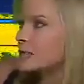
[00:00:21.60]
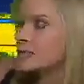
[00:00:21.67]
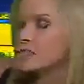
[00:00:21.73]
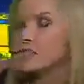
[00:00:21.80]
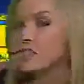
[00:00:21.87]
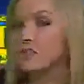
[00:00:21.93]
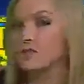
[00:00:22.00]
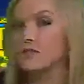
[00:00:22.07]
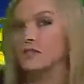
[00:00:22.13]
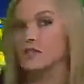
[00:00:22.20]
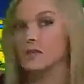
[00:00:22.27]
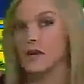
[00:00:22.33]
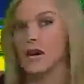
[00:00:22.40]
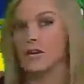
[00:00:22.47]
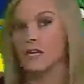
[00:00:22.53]
bit of a shift in the
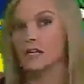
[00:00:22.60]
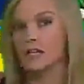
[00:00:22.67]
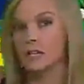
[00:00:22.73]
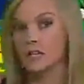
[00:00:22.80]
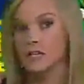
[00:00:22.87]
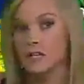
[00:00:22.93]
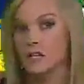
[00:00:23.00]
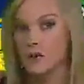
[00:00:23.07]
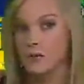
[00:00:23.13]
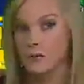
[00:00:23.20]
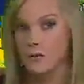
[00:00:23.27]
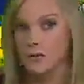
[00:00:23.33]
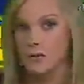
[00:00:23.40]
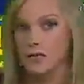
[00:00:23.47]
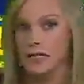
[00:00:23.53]
track a little
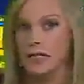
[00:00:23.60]
further